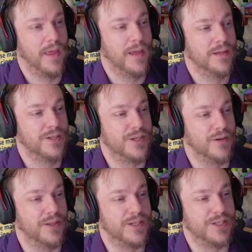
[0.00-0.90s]
So
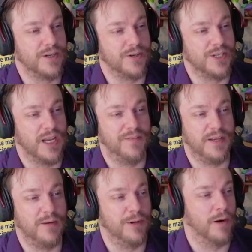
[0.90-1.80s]
this is our
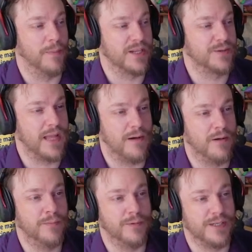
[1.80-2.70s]
safety. We don't mess with that
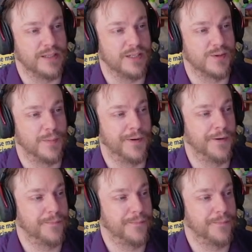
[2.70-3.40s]
one, but we take this one apart.